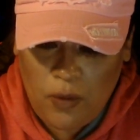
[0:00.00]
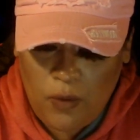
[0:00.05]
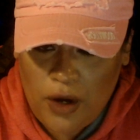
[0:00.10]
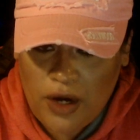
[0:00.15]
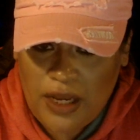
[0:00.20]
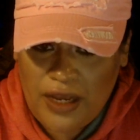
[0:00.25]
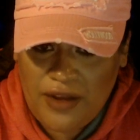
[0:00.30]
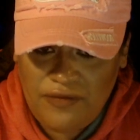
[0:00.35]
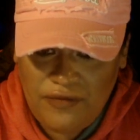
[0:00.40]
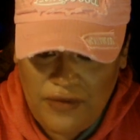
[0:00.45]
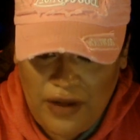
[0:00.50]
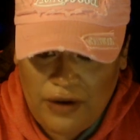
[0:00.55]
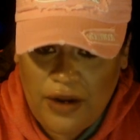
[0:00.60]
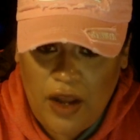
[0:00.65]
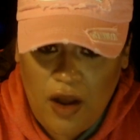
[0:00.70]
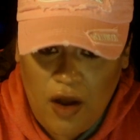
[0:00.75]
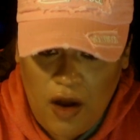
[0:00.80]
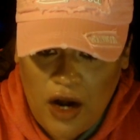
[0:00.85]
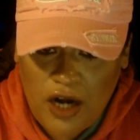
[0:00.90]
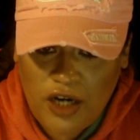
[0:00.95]
working very
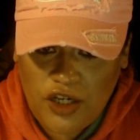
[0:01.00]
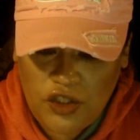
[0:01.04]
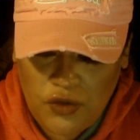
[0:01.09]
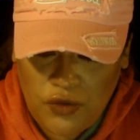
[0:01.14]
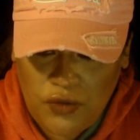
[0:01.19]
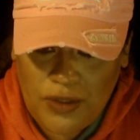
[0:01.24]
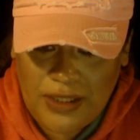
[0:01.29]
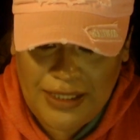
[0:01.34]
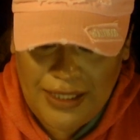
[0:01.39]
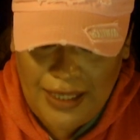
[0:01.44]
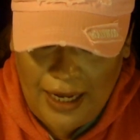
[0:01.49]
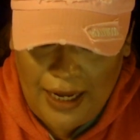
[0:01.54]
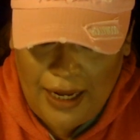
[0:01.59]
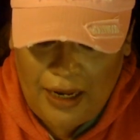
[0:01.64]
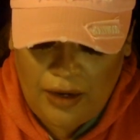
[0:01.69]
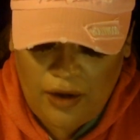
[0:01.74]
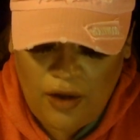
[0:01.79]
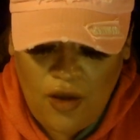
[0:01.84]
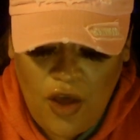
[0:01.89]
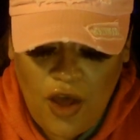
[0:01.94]
hard to
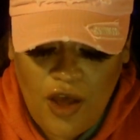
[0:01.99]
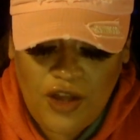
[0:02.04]
attain,